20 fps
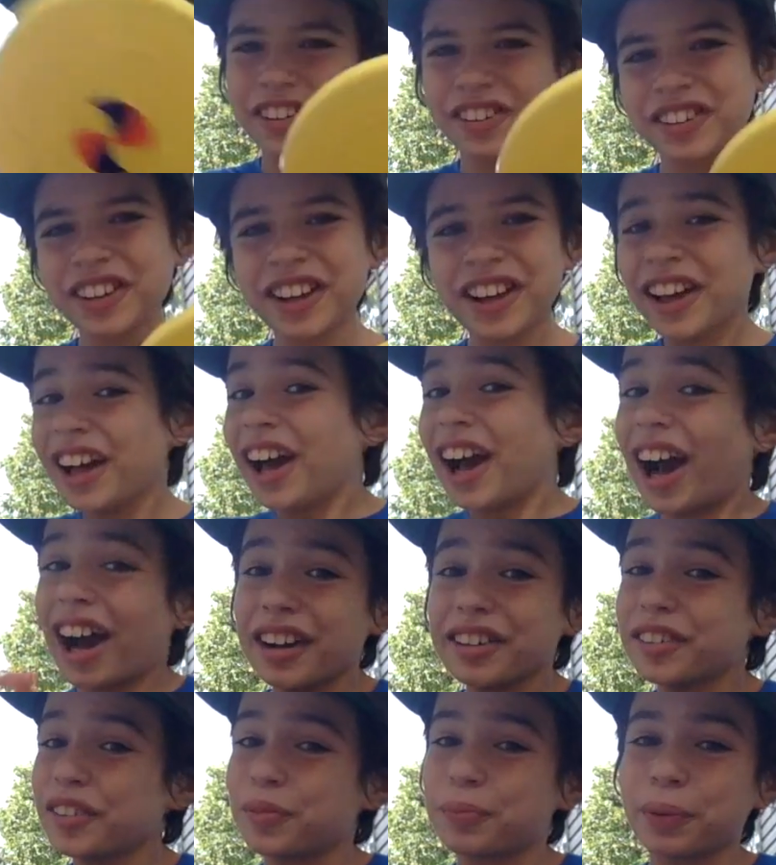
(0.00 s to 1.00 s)
just,
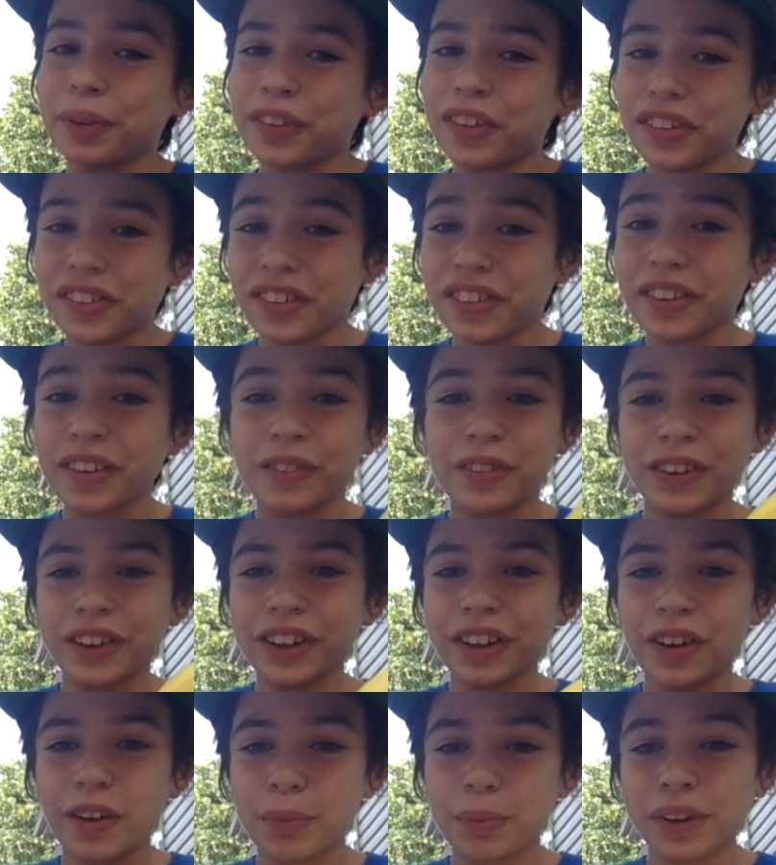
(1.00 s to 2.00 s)
I just put this in the
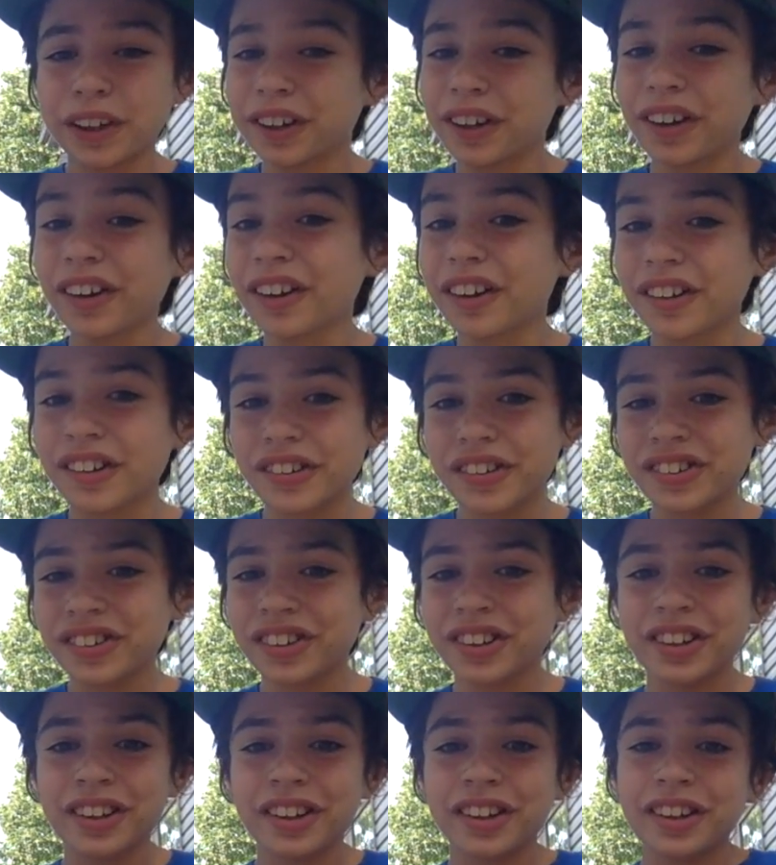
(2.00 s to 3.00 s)
video because.
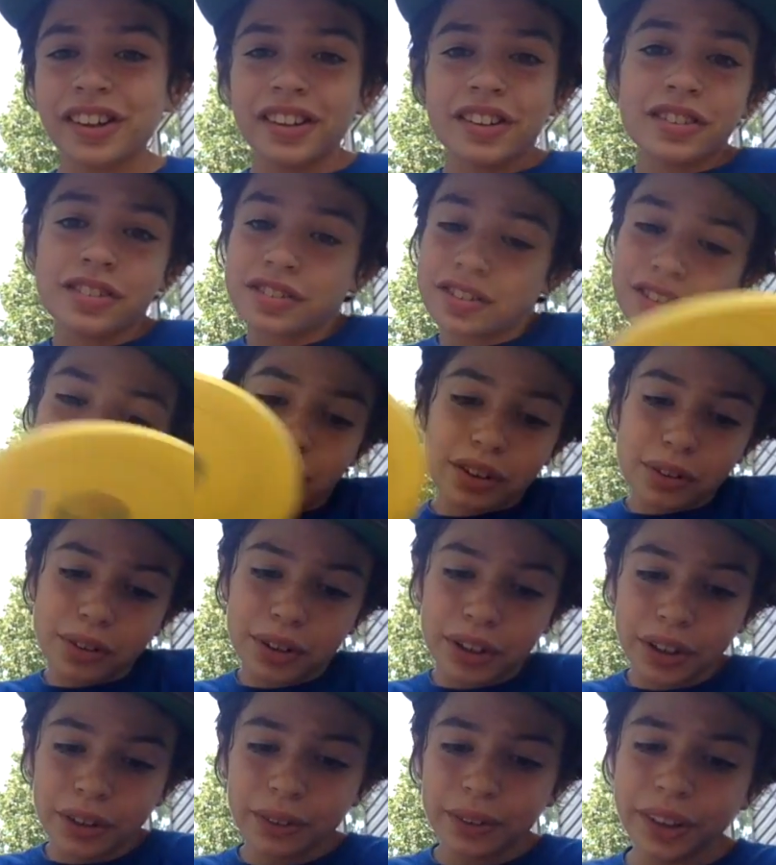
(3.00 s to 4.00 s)
So
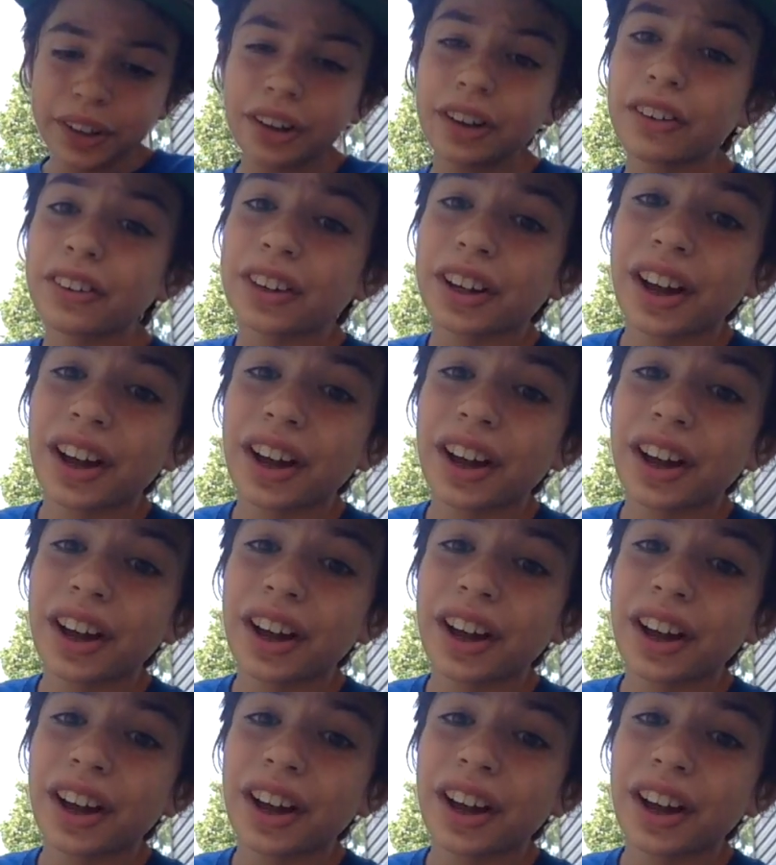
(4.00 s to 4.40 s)
here we go,